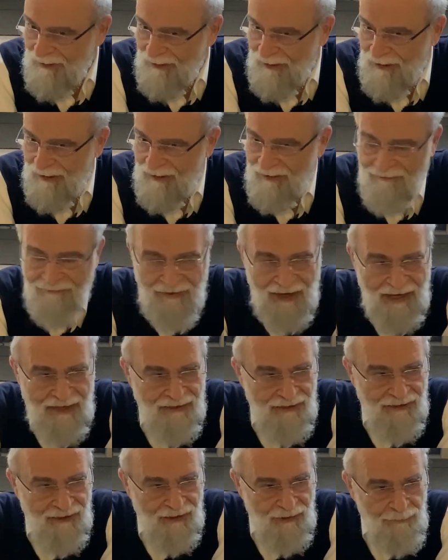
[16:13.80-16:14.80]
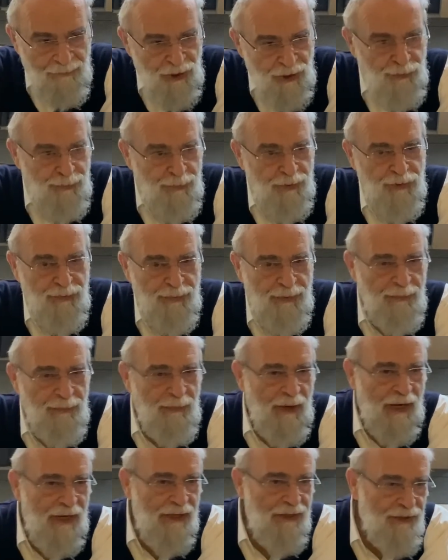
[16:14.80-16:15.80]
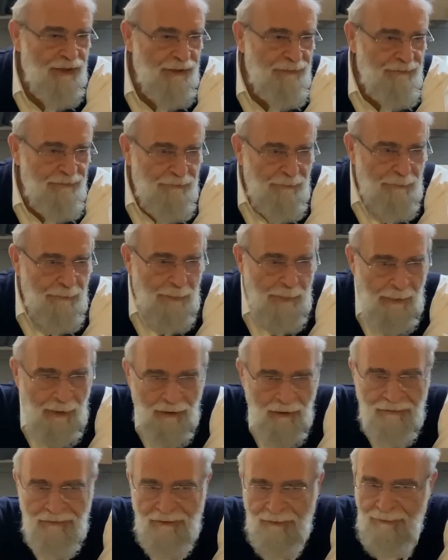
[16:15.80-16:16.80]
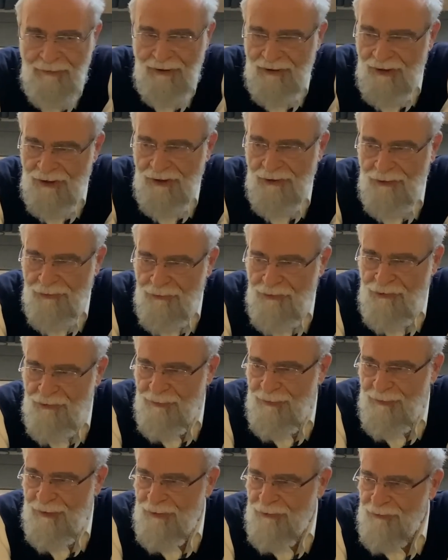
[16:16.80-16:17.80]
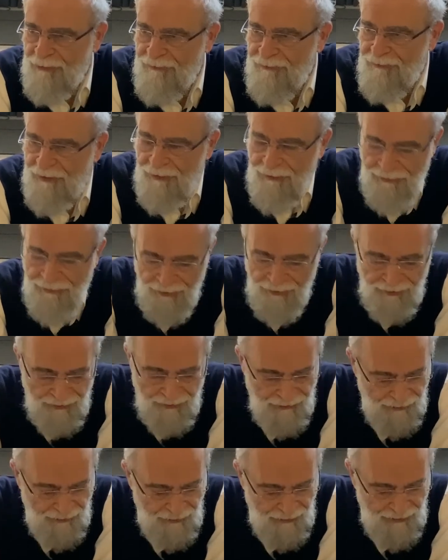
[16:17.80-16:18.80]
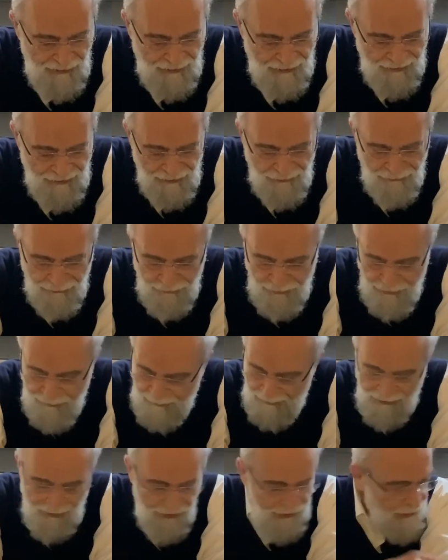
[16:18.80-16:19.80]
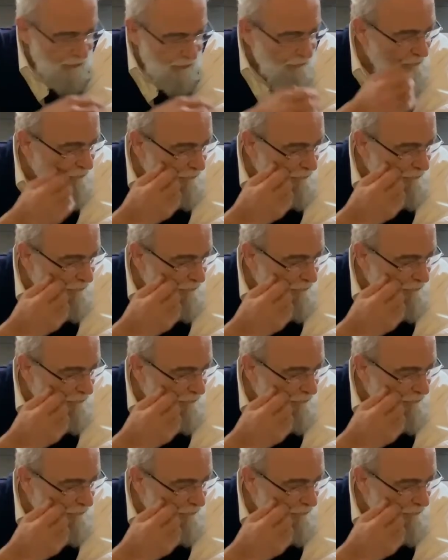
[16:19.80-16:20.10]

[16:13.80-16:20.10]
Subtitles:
And then finally, pishpush b'maisim. Ultimately, you do some introverted introspection.